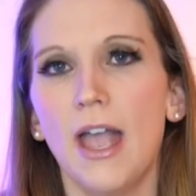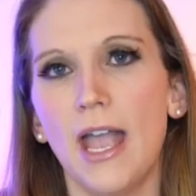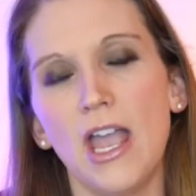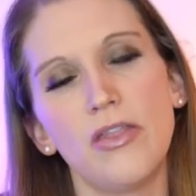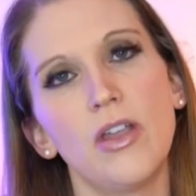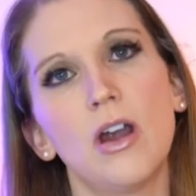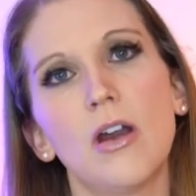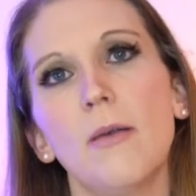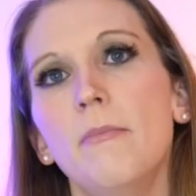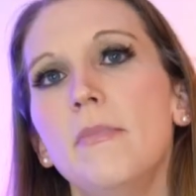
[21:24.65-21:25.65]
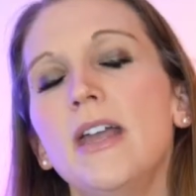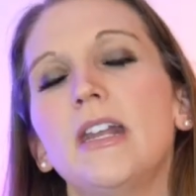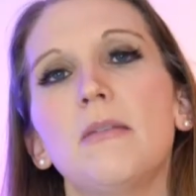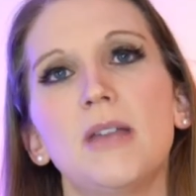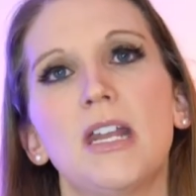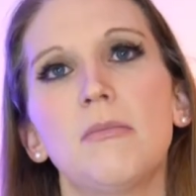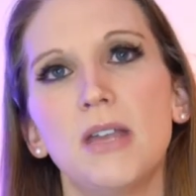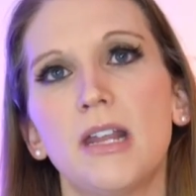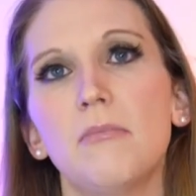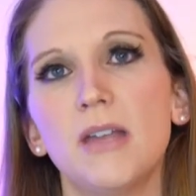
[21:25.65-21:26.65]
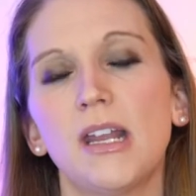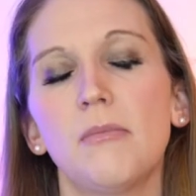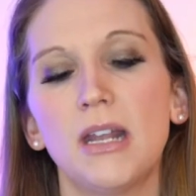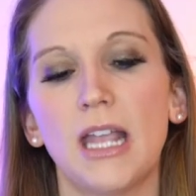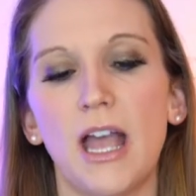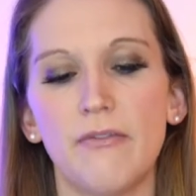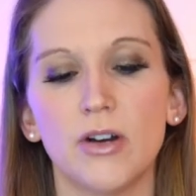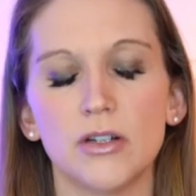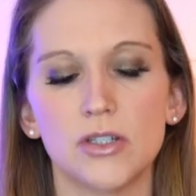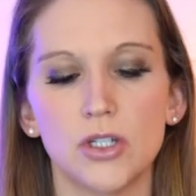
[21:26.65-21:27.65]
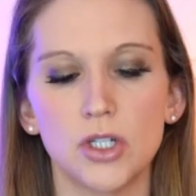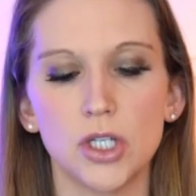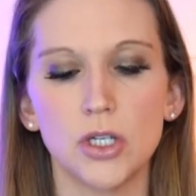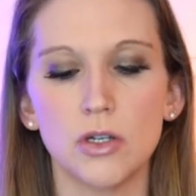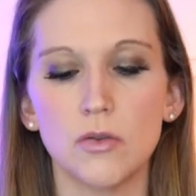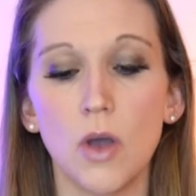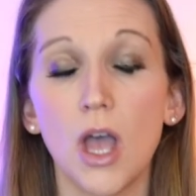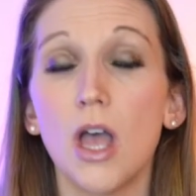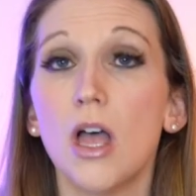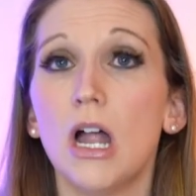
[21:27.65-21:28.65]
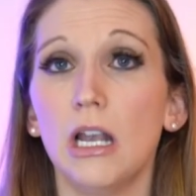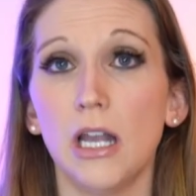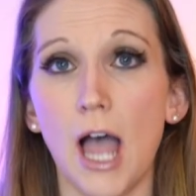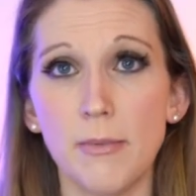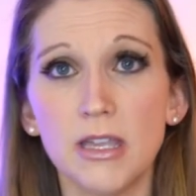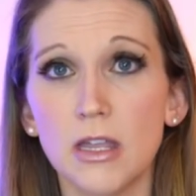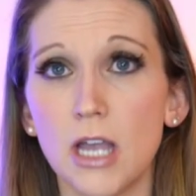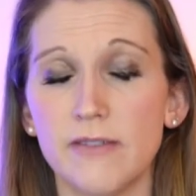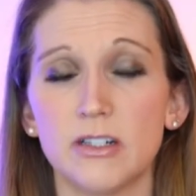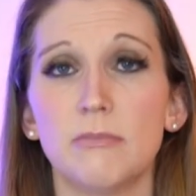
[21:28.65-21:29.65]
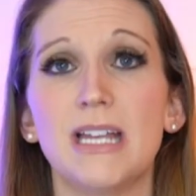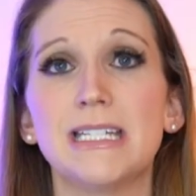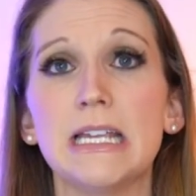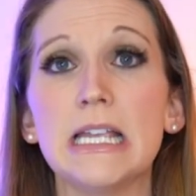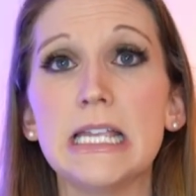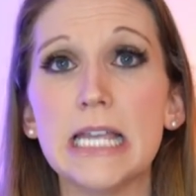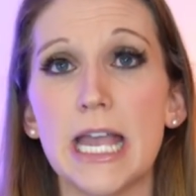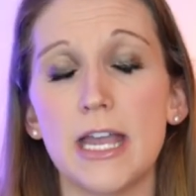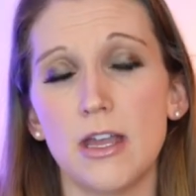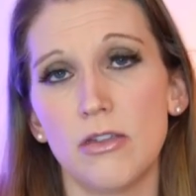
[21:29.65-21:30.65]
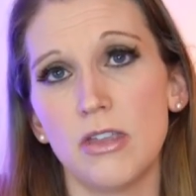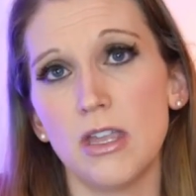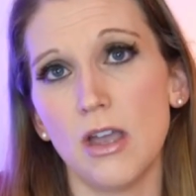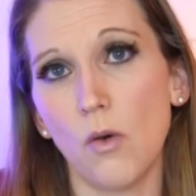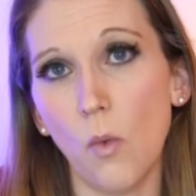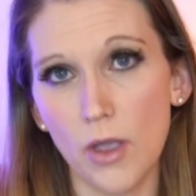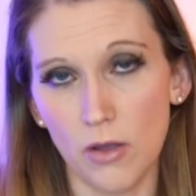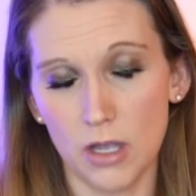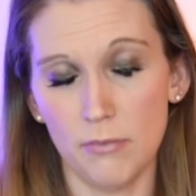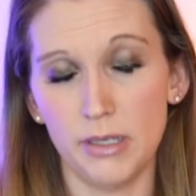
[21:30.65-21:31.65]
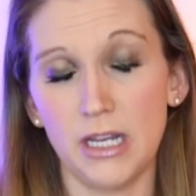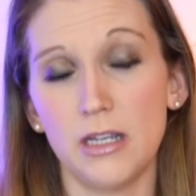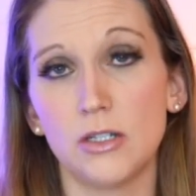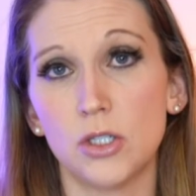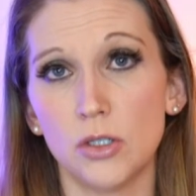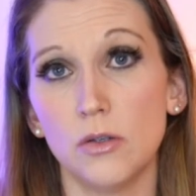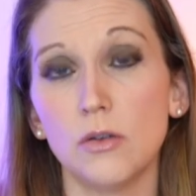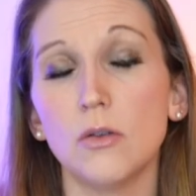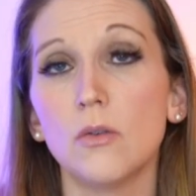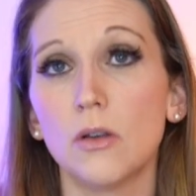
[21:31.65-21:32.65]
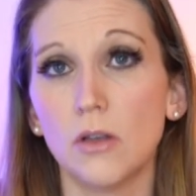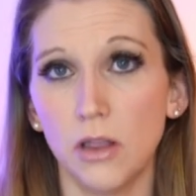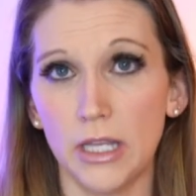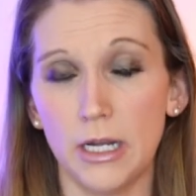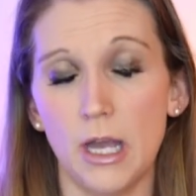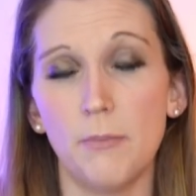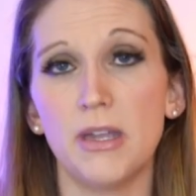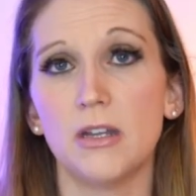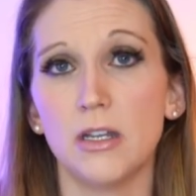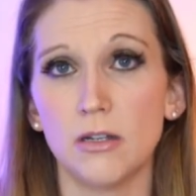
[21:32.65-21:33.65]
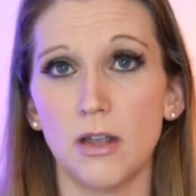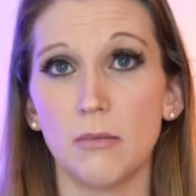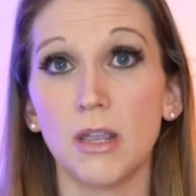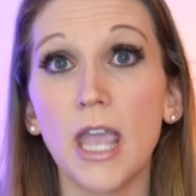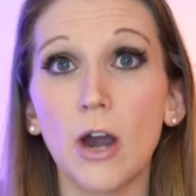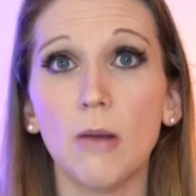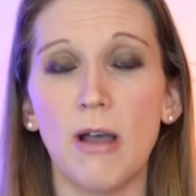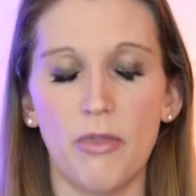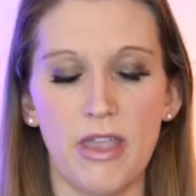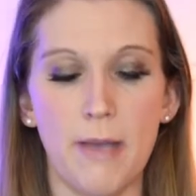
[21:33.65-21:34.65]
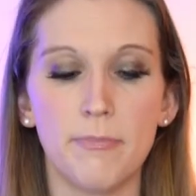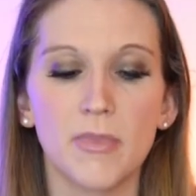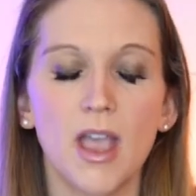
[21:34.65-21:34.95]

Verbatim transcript: And there are many, many, many, many, many efforts to lobby the government to get the oil company to clean up and, and, and care about them.